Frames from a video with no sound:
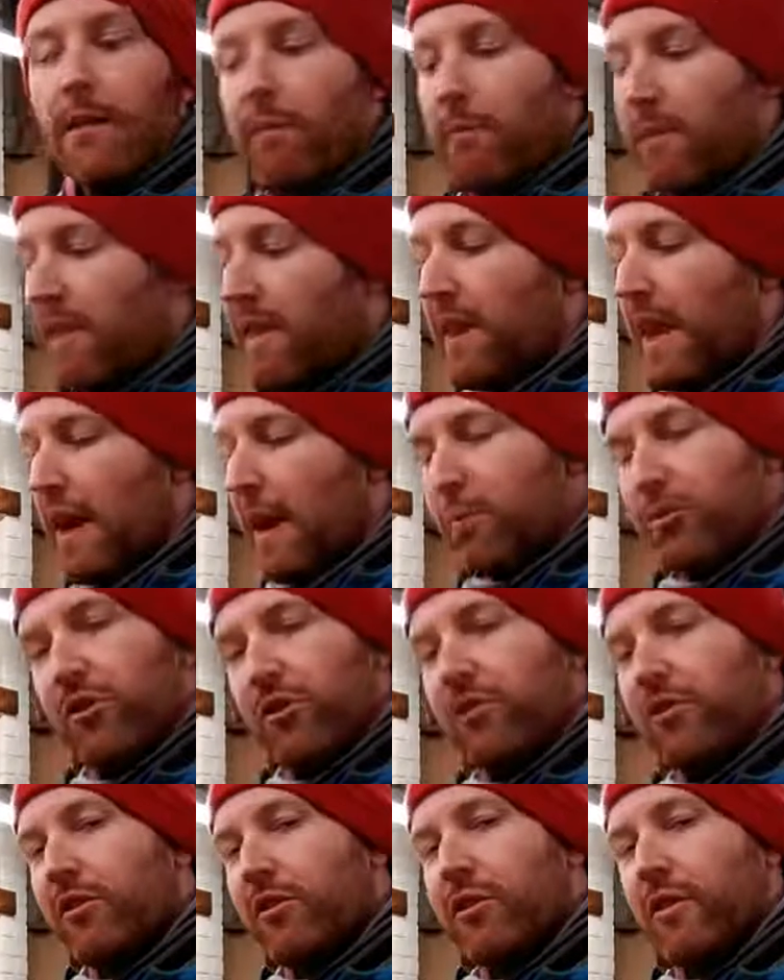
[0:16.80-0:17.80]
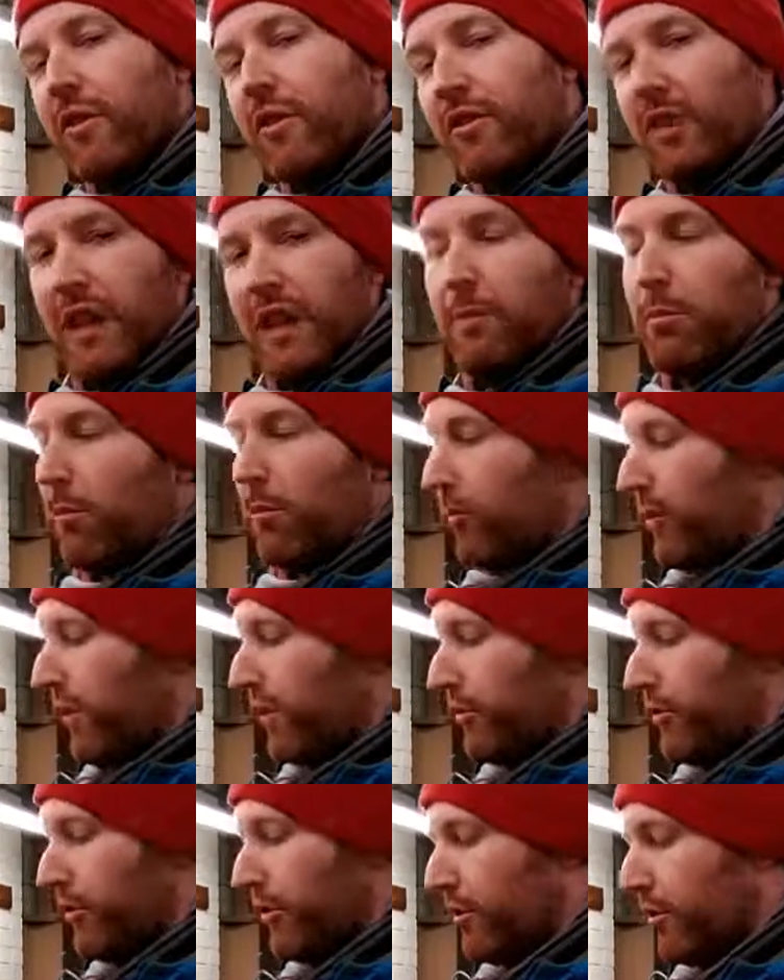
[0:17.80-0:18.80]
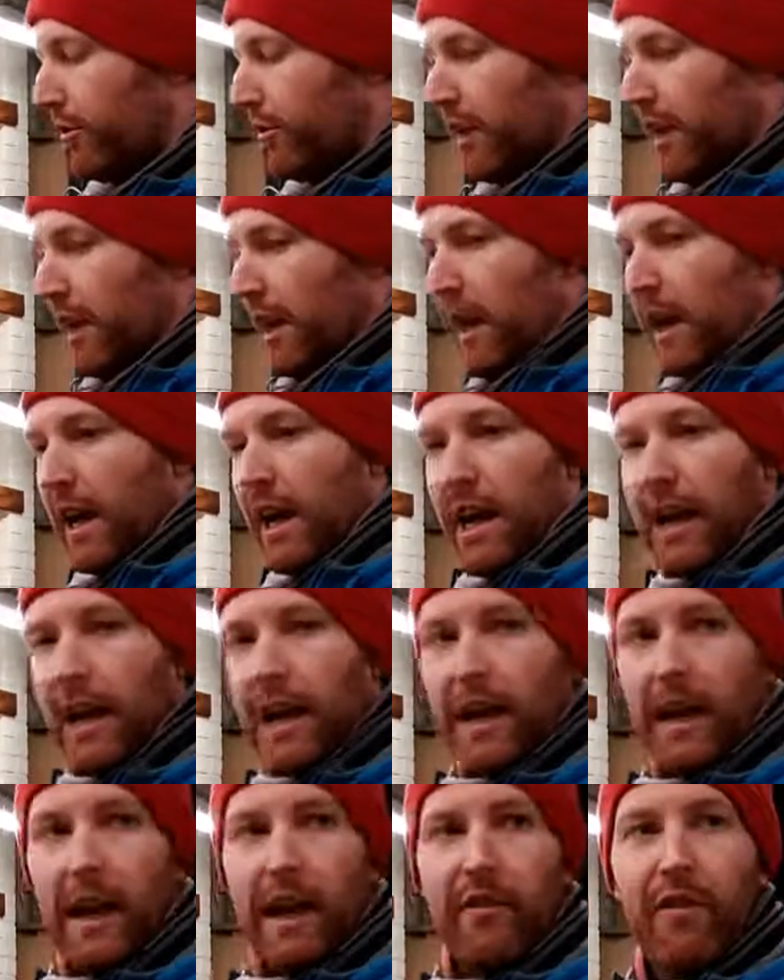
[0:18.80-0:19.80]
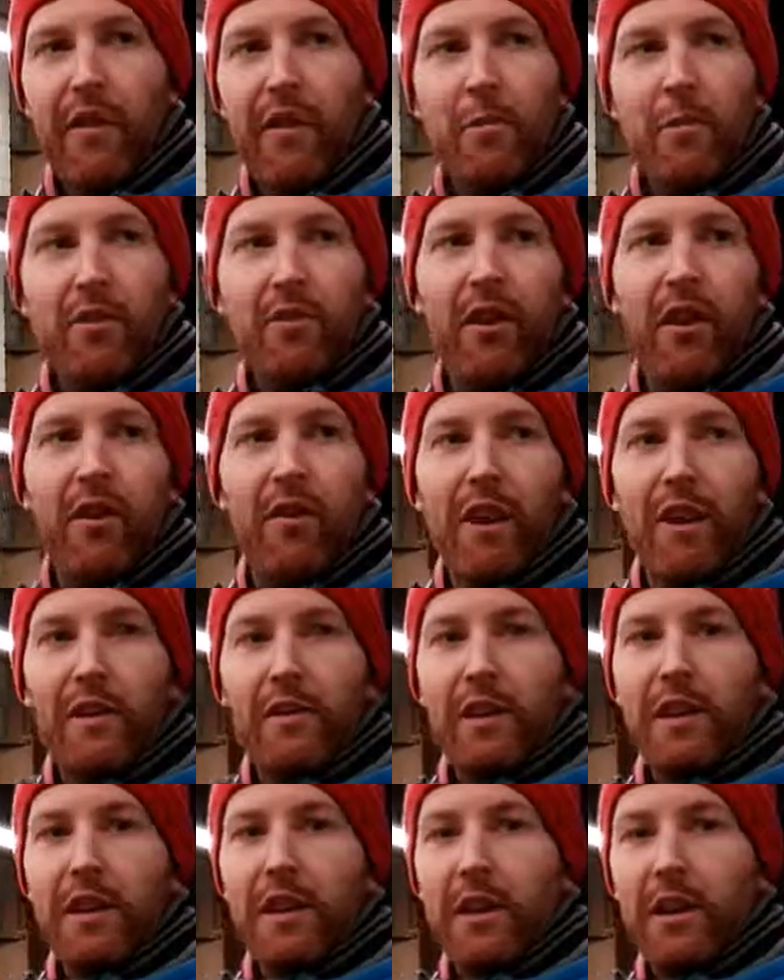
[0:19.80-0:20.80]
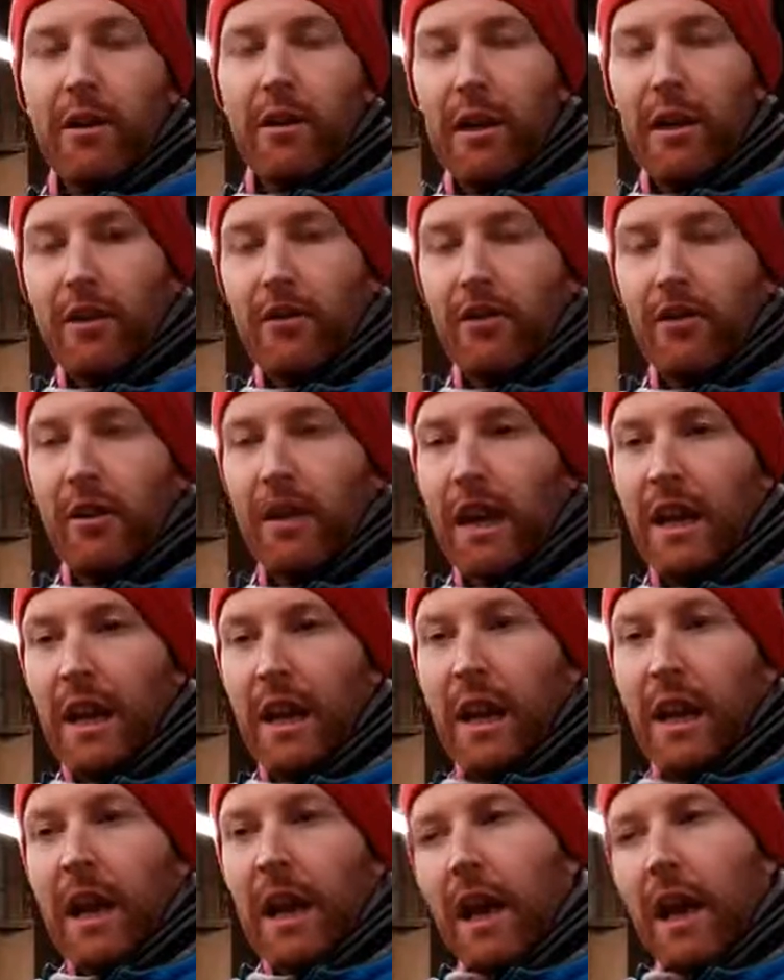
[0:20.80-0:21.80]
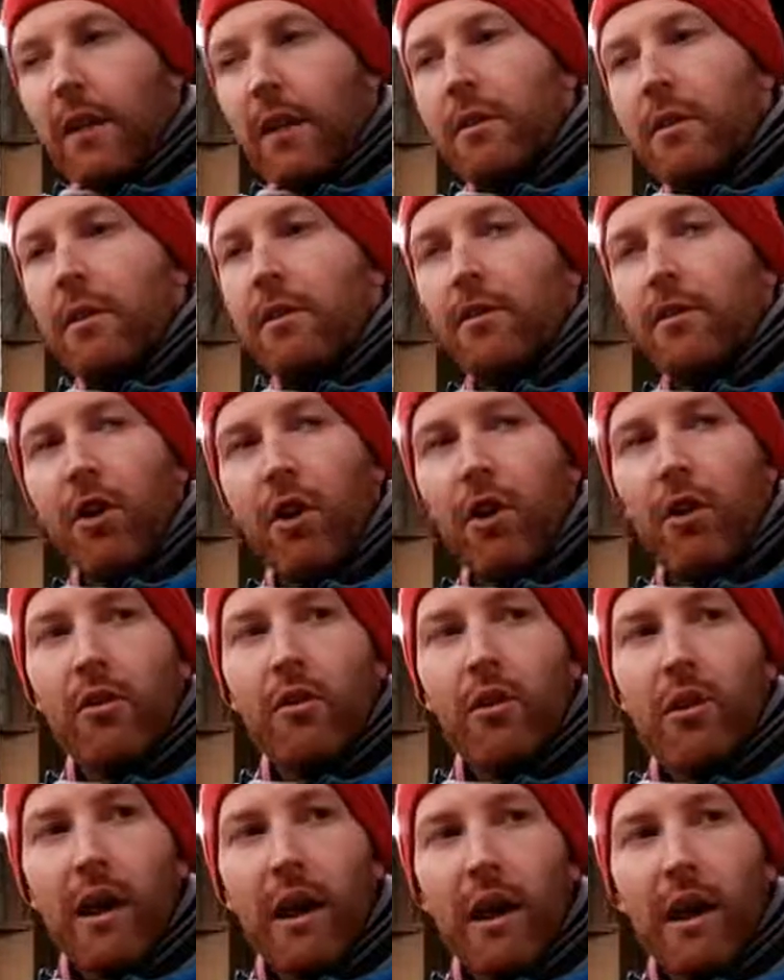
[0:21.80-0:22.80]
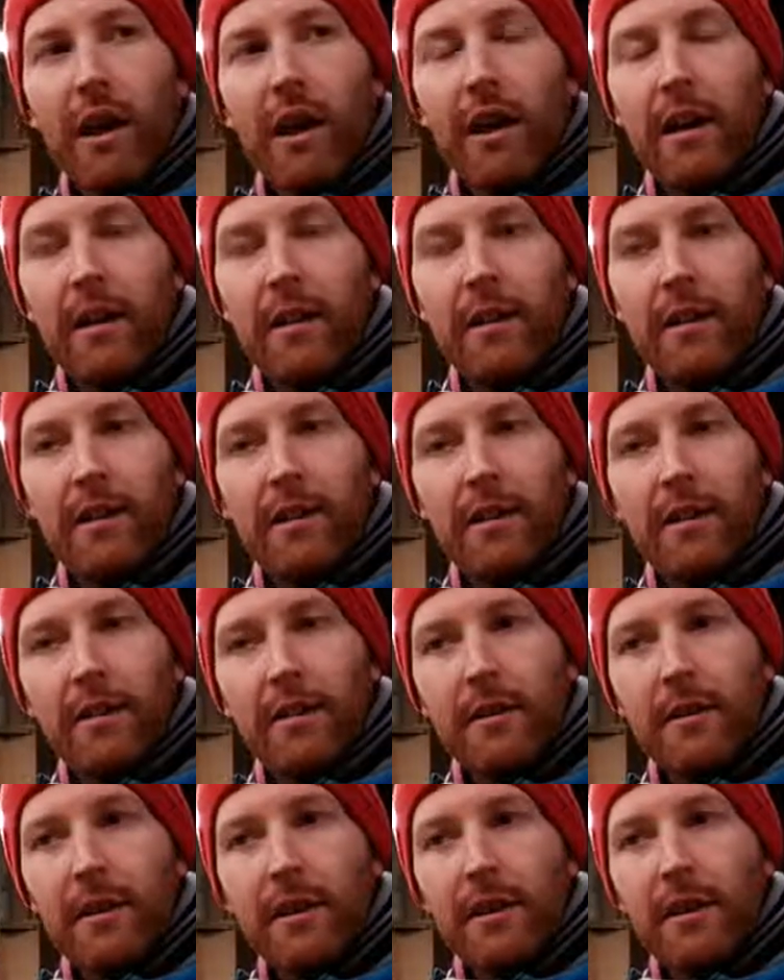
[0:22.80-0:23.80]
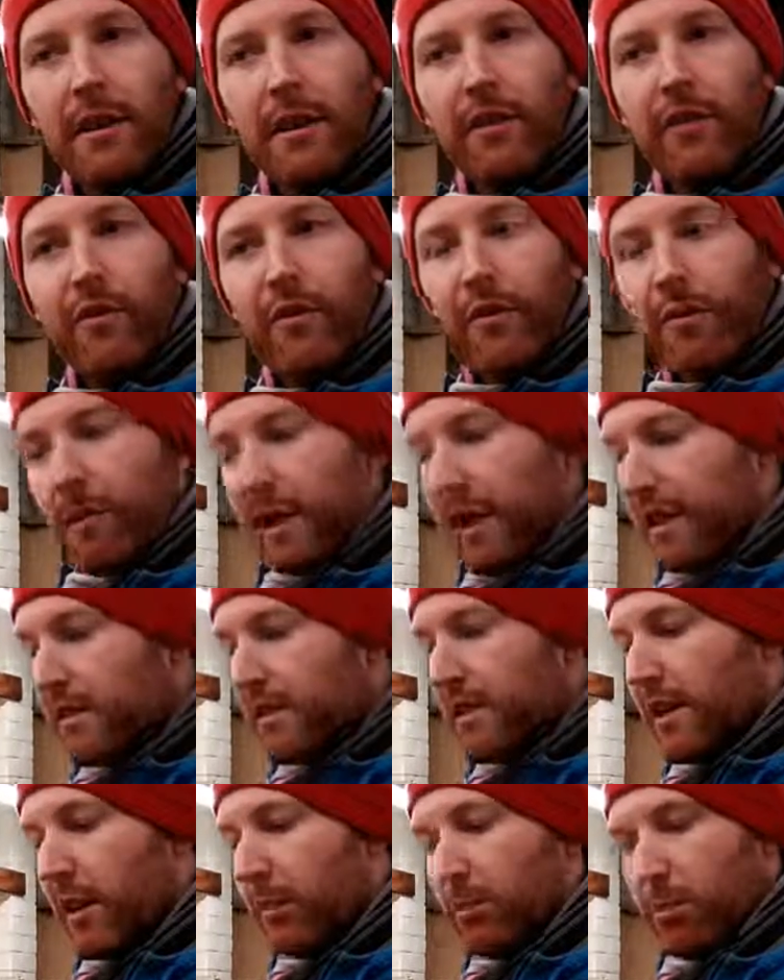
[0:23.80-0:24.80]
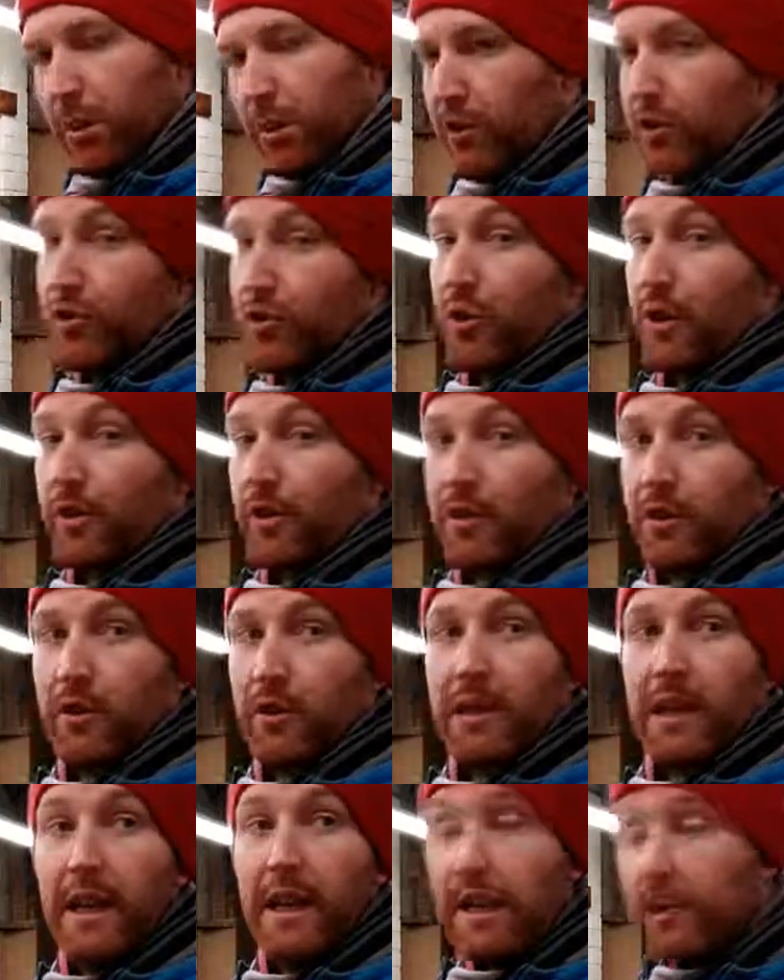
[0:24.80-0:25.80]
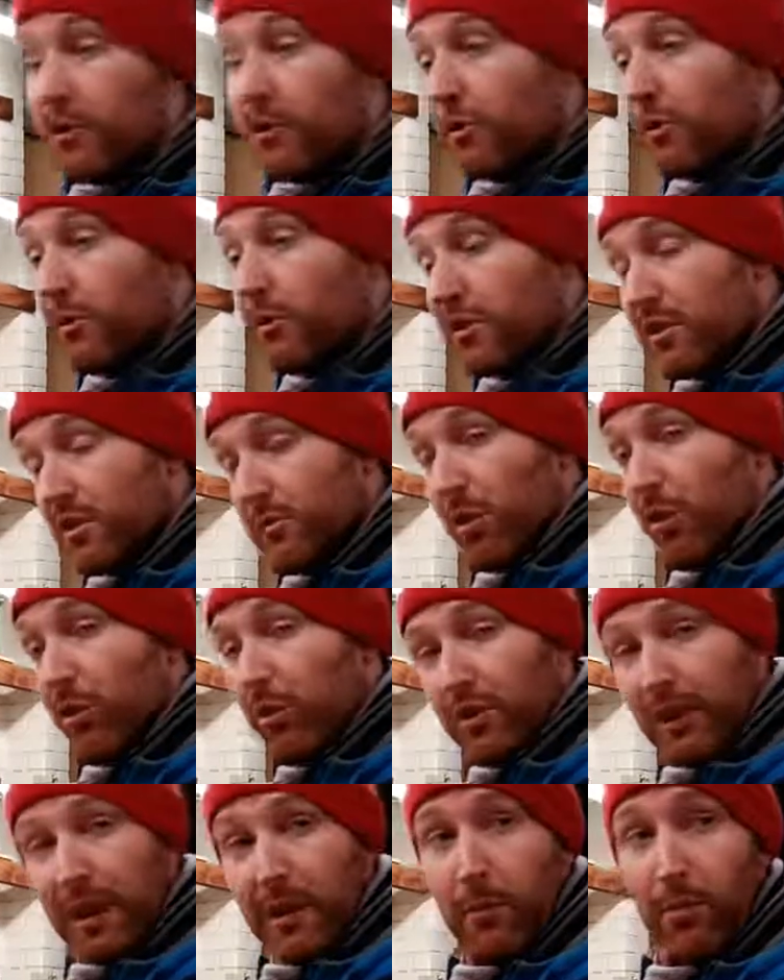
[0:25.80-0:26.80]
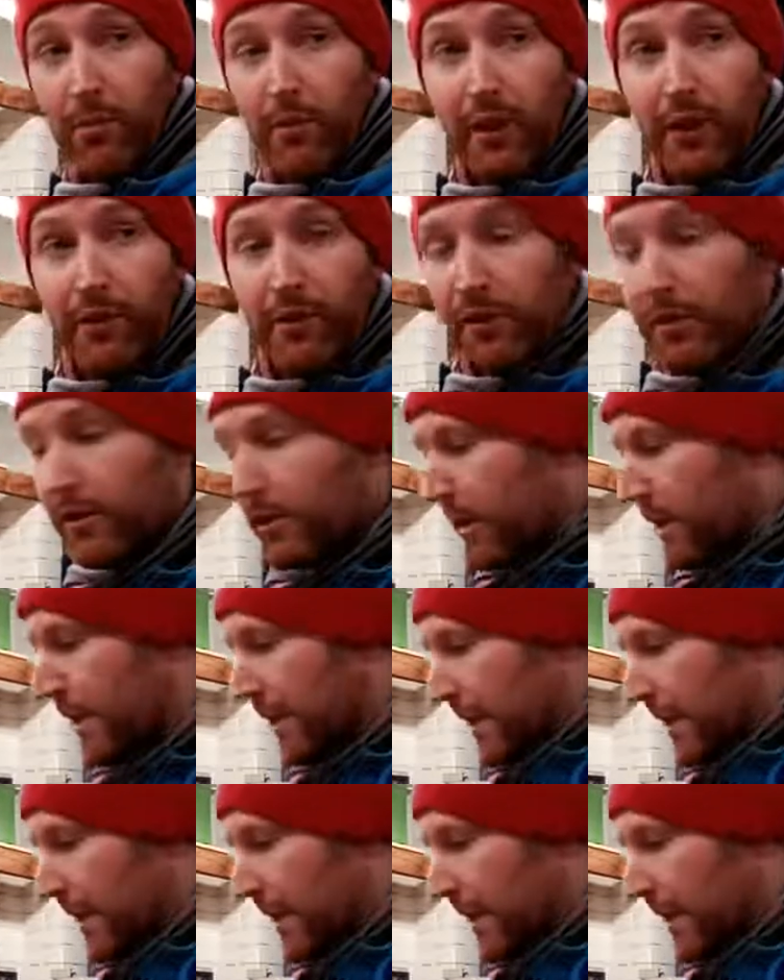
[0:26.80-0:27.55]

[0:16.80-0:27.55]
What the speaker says: the absence of a table router, I found myself asking the question, how do you turn let's say a plunge router into a small table router?